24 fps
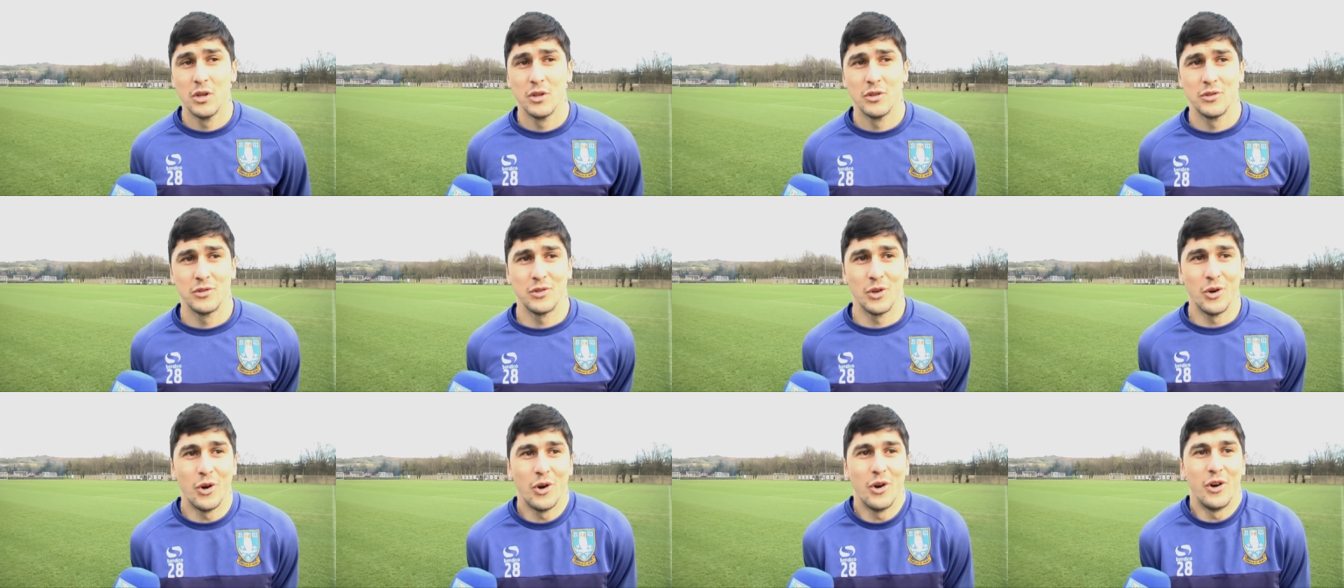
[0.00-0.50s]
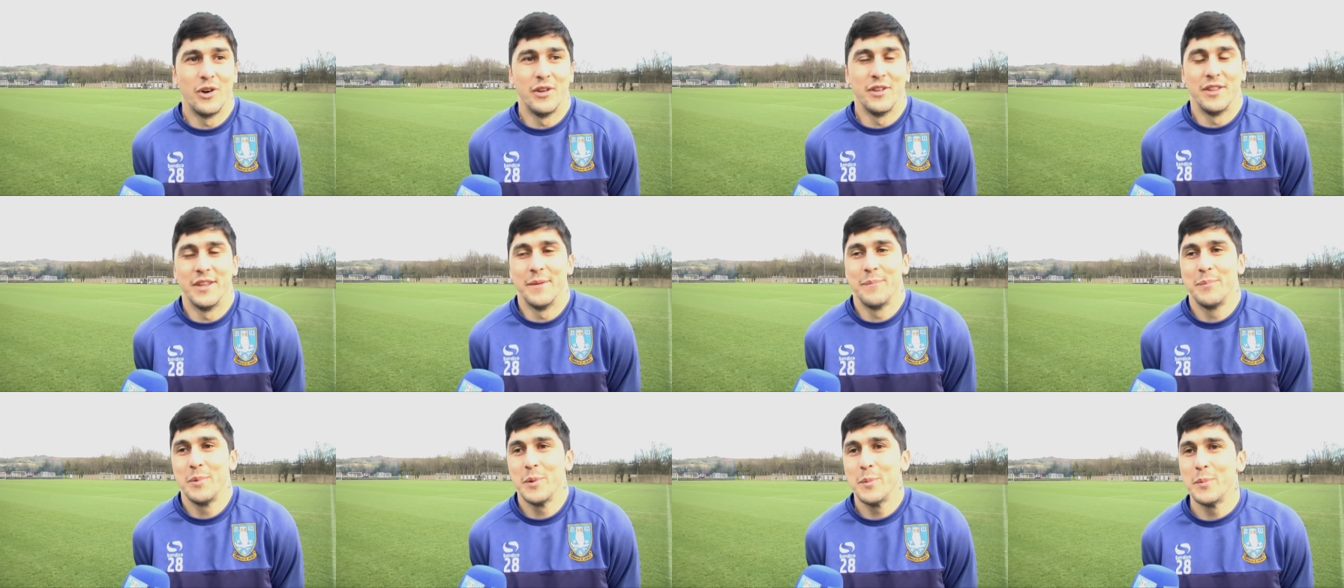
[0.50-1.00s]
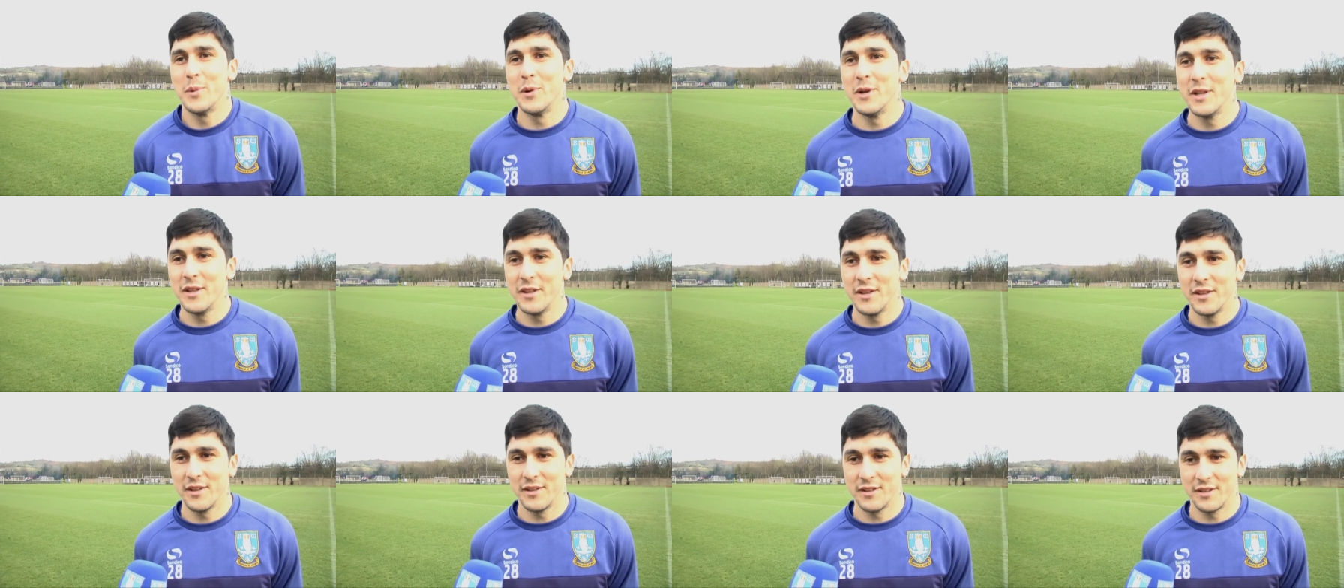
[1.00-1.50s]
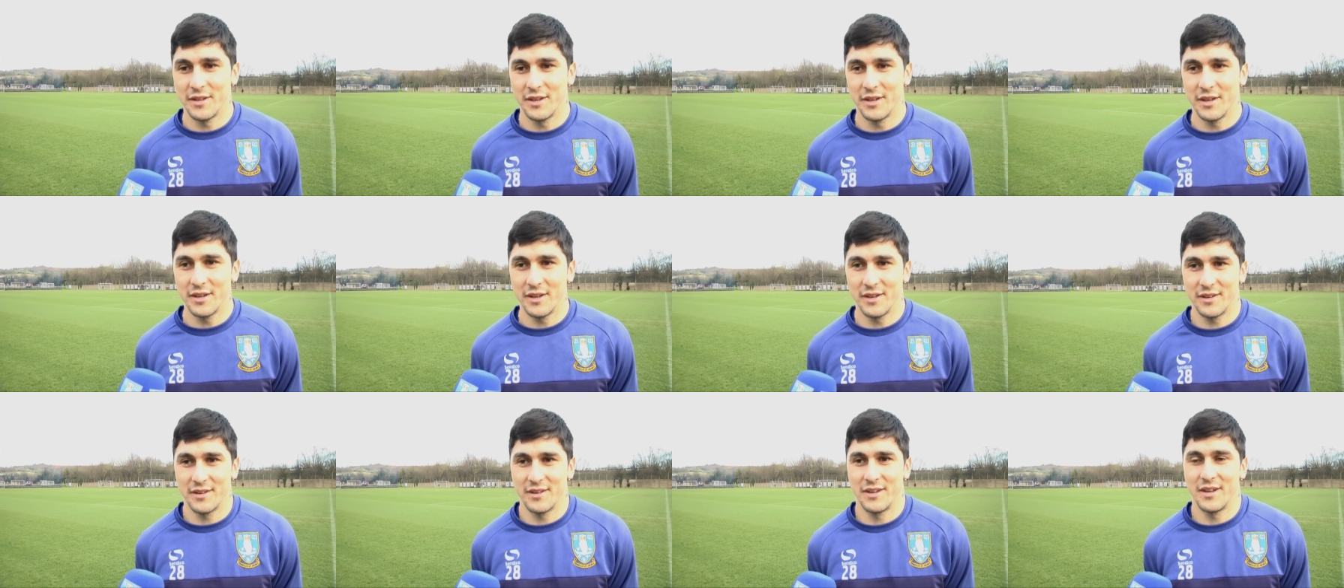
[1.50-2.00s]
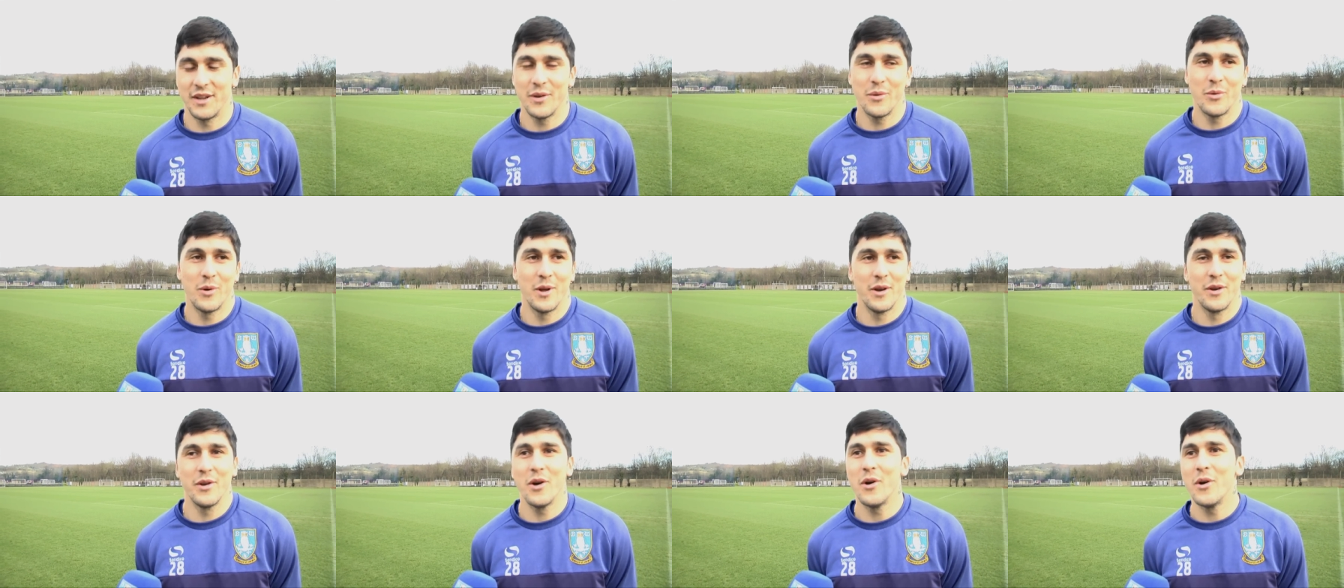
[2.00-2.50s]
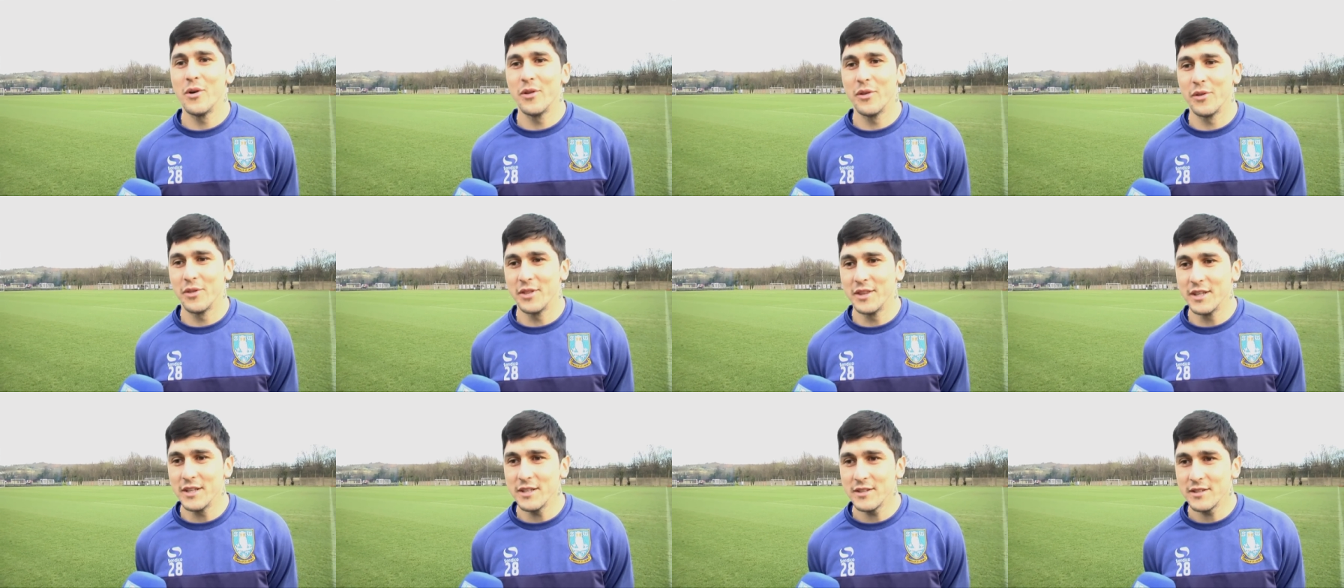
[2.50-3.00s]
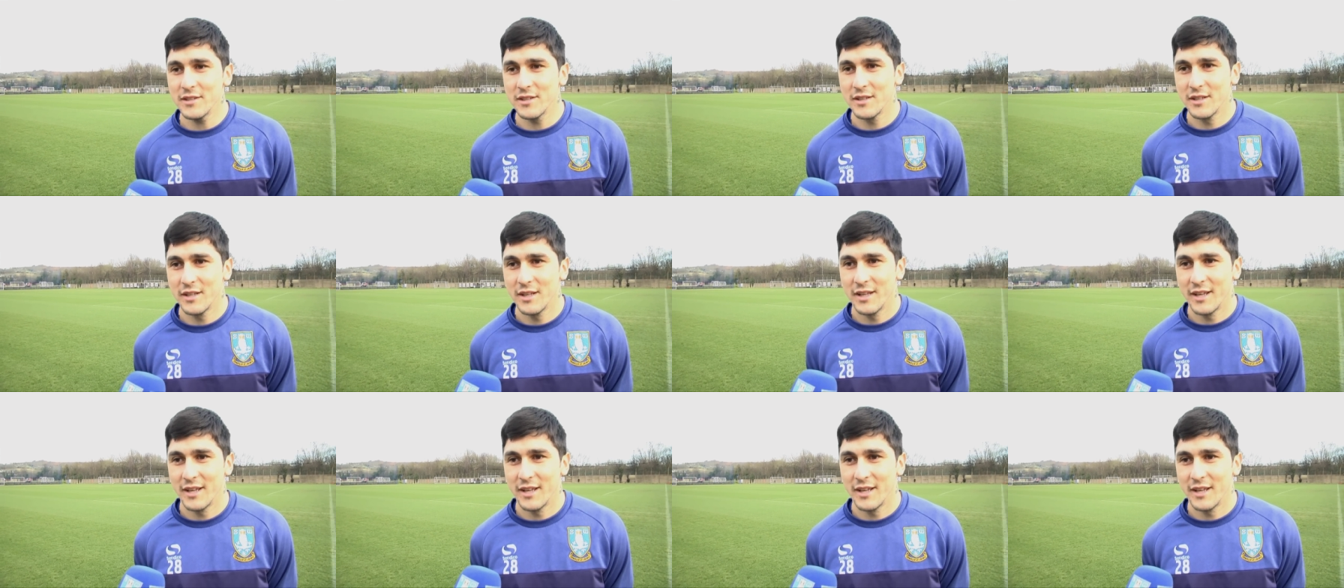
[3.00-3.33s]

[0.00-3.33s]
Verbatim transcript: So the people want know this,